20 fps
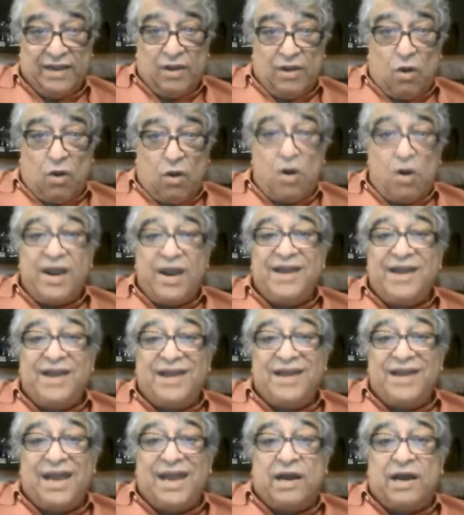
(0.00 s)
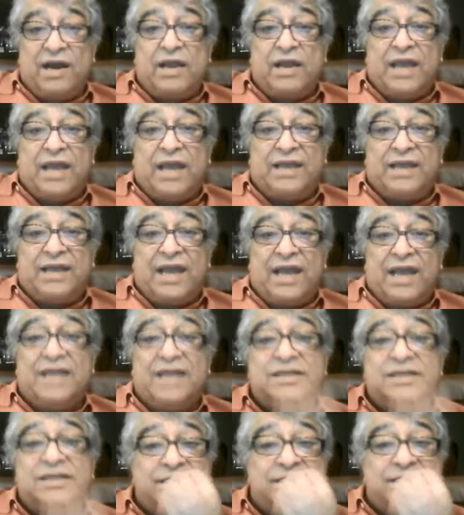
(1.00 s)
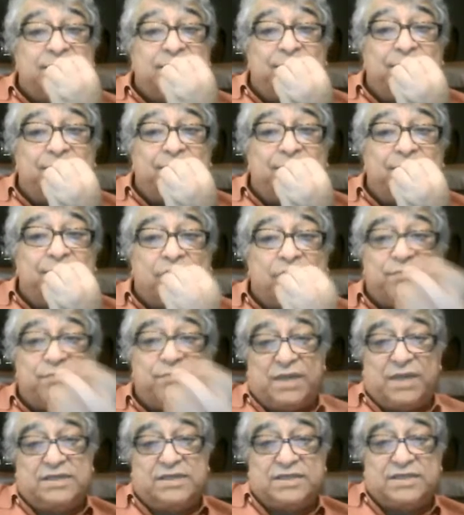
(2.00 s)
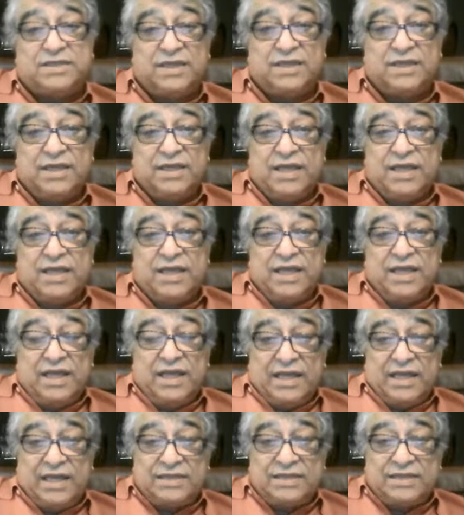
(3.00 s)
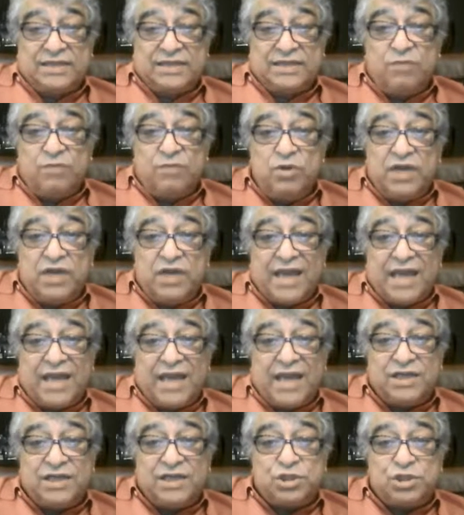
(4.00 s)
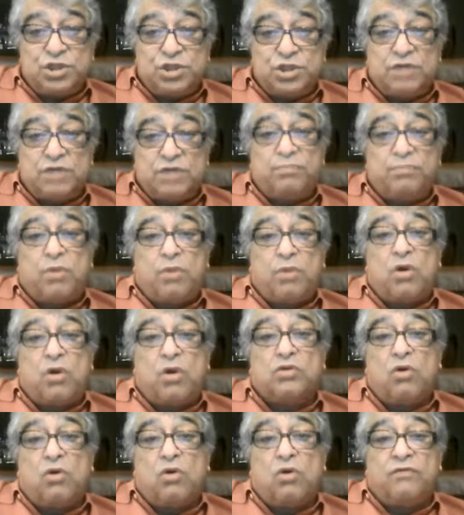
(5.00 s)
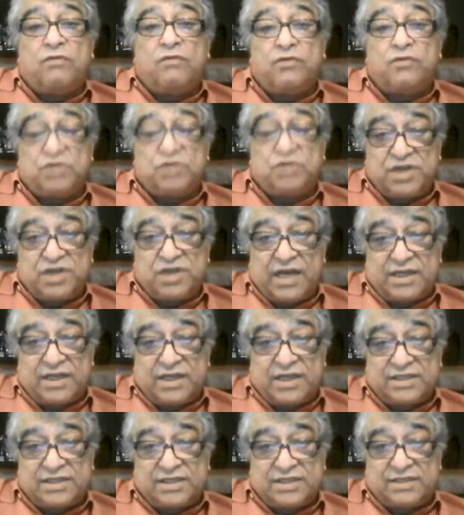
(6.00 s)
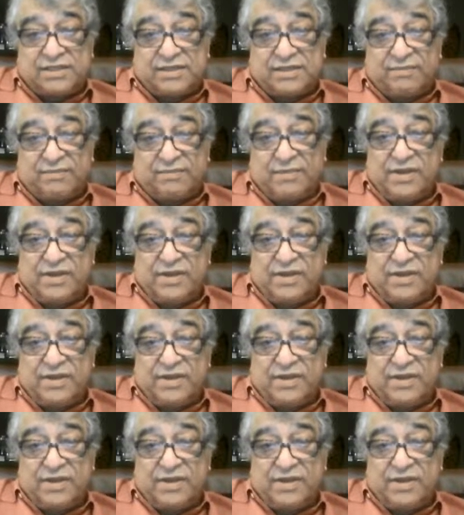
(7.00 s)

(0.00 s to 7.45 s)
RNA is the mouthpiece, is the communication part of your genetic system.